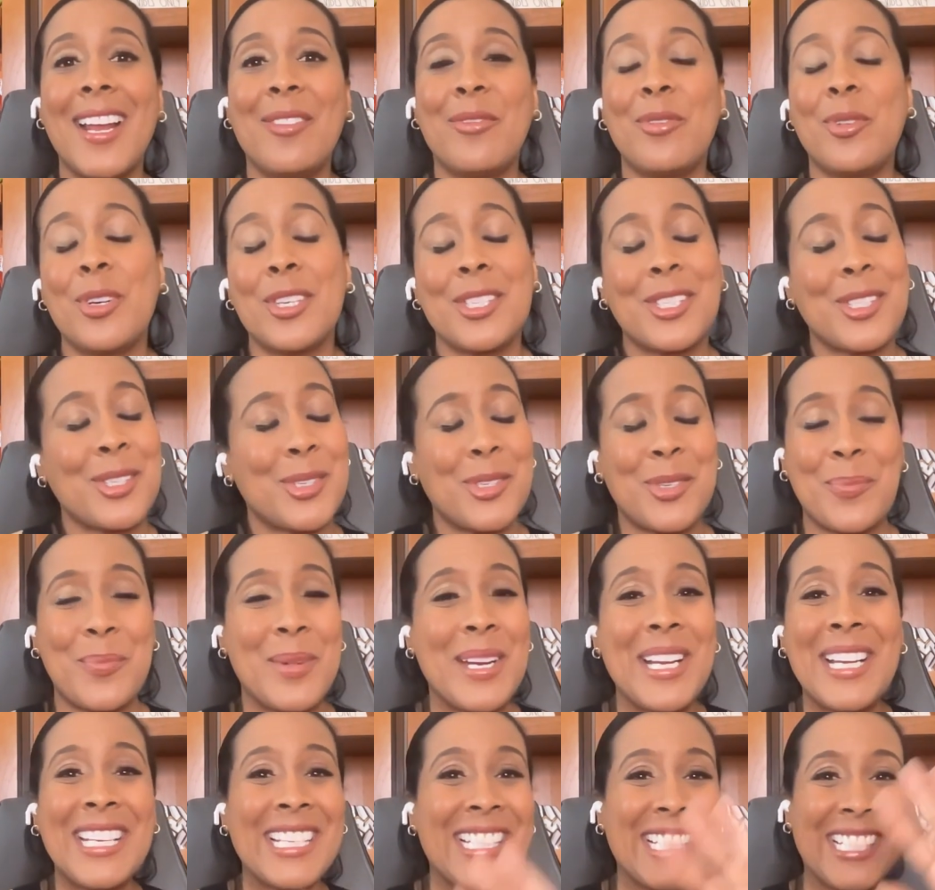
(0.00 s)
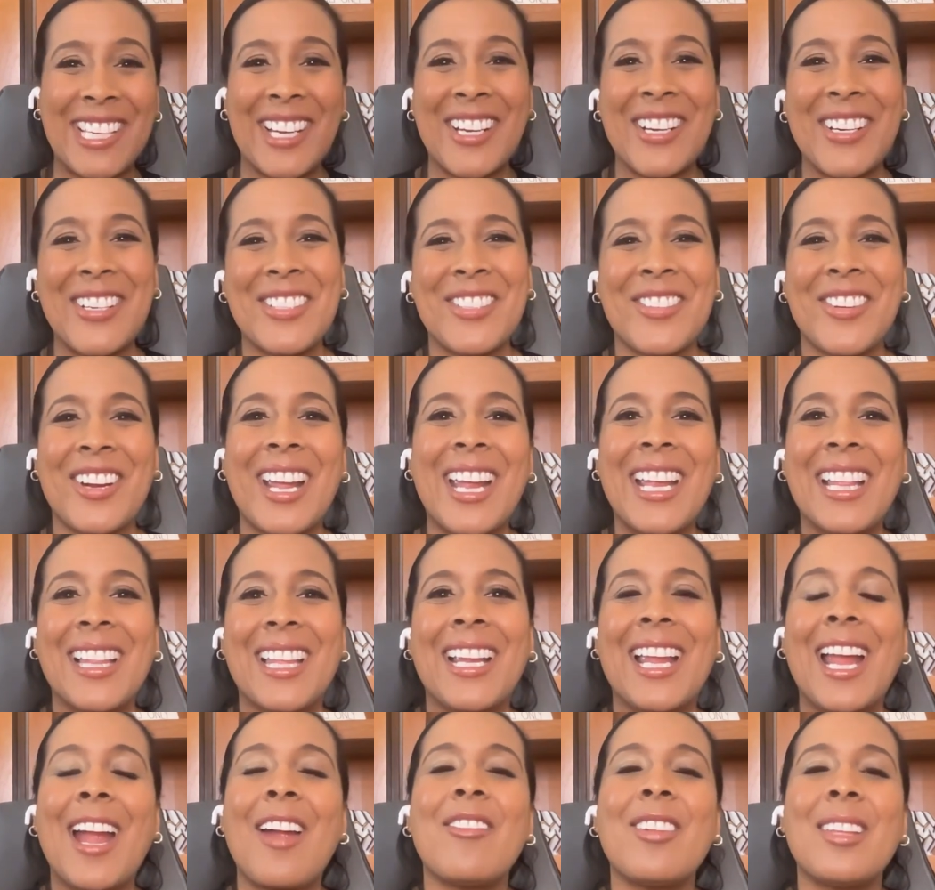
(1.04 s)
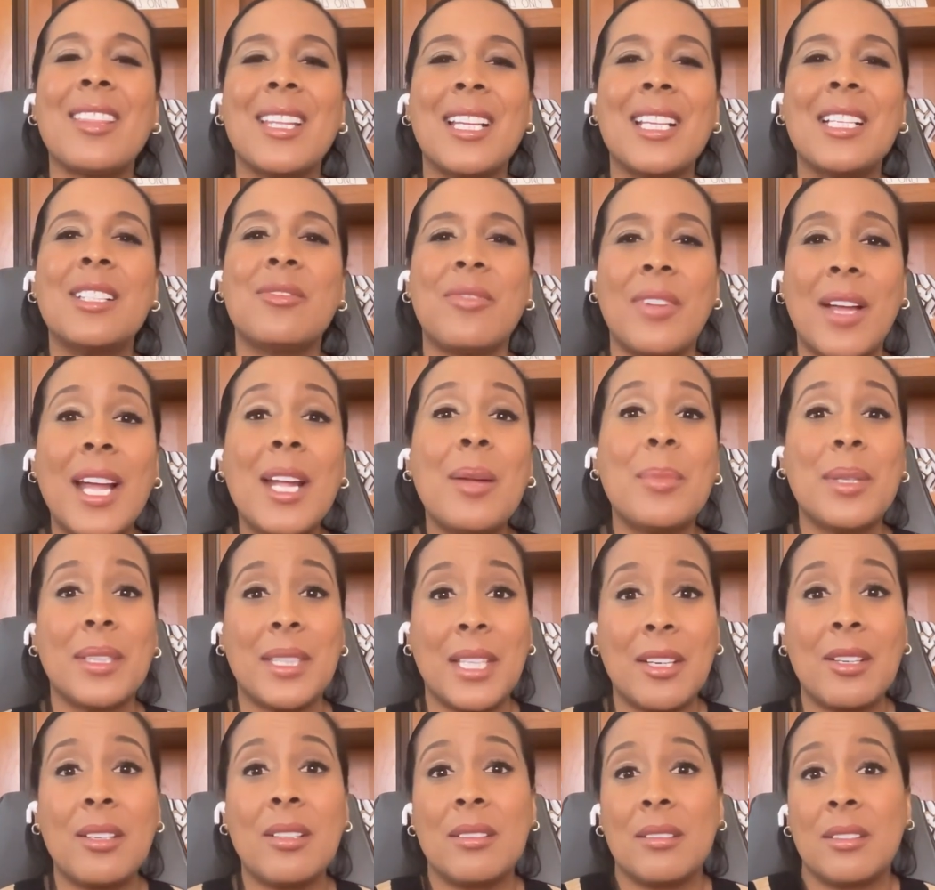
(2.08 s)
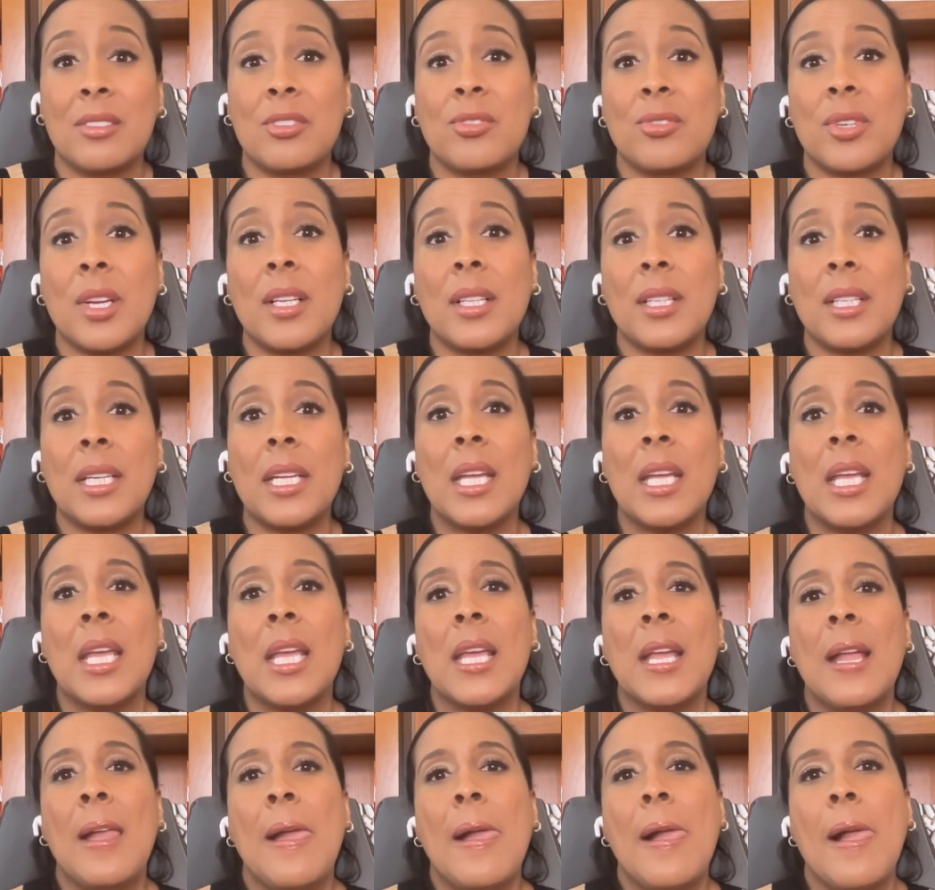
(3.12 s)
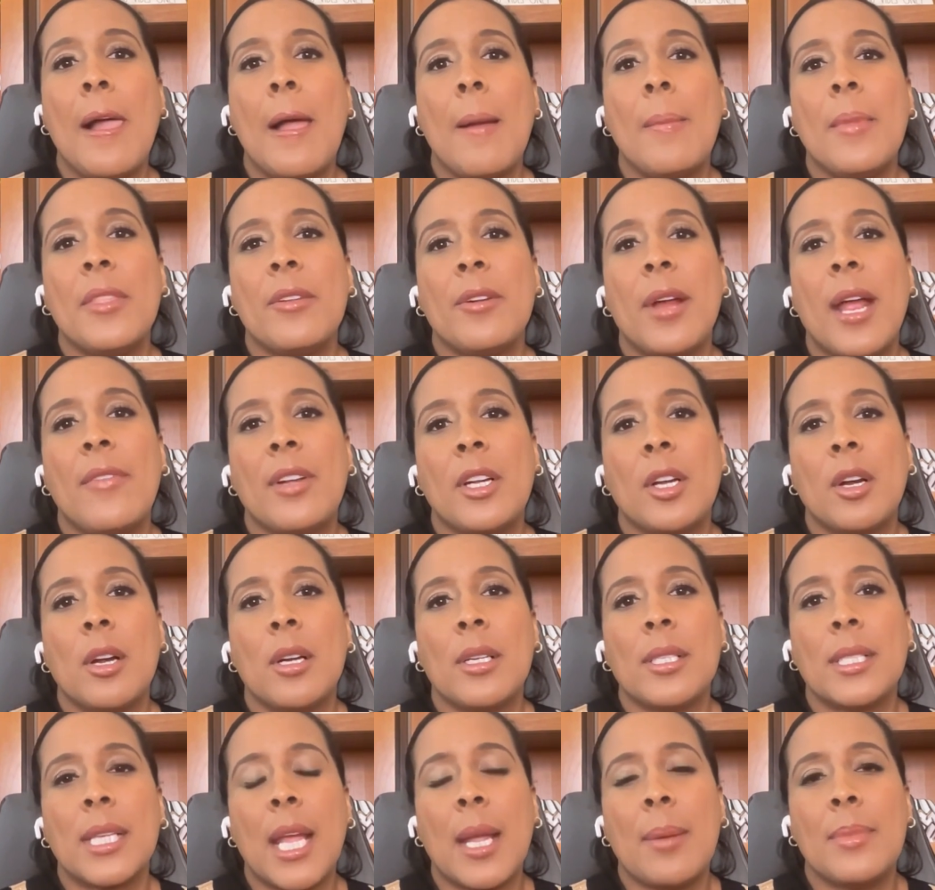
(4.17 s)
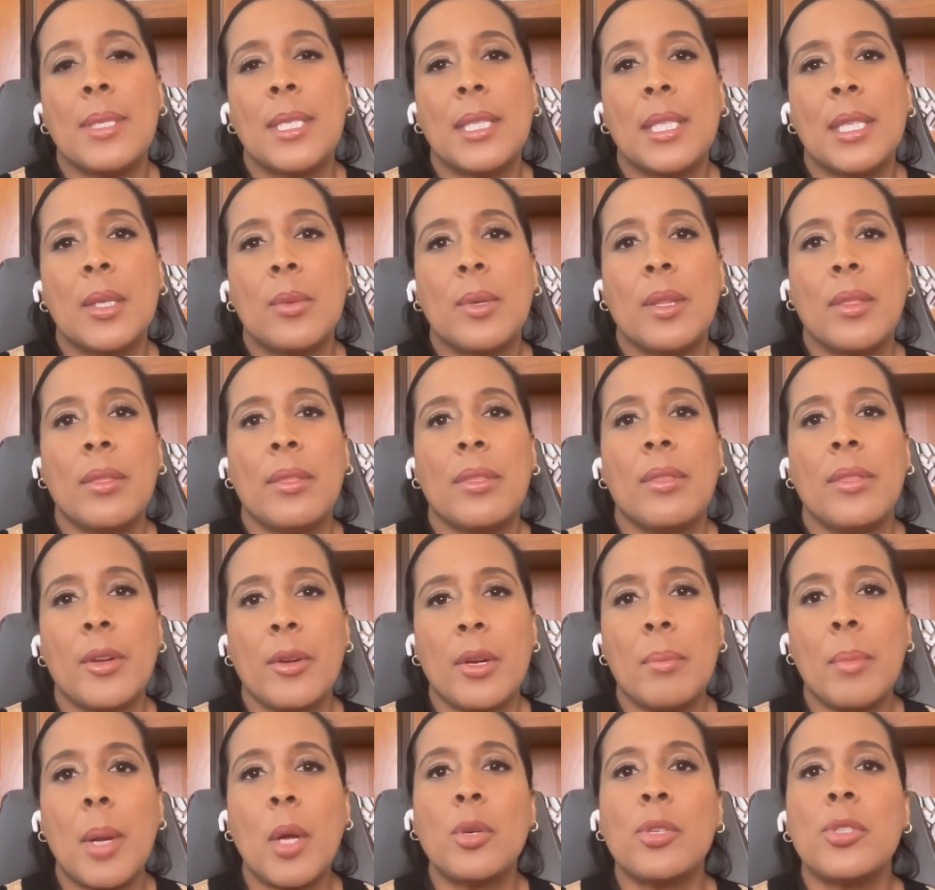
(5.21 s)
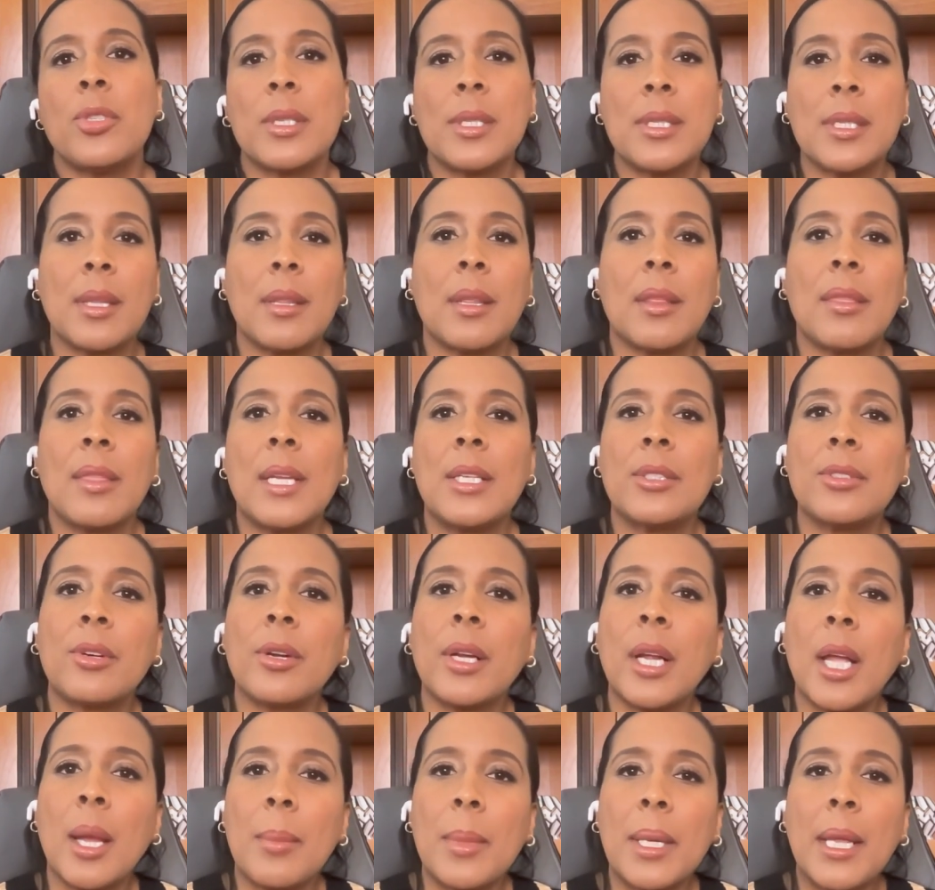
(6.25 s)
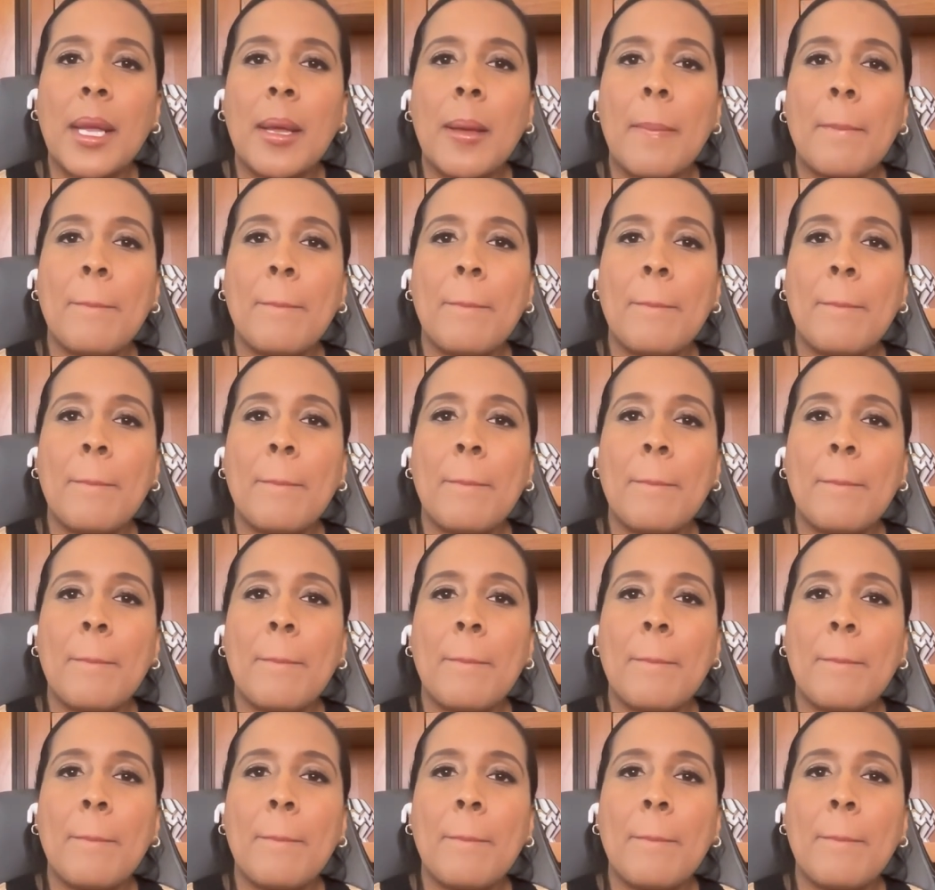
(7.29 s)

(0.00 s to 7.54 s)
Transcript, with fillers: Of course, social media shows, right? Like everything's fine, but they're they're struggling um, and they're having a hard time dealing with their emotions and the things that are coming up.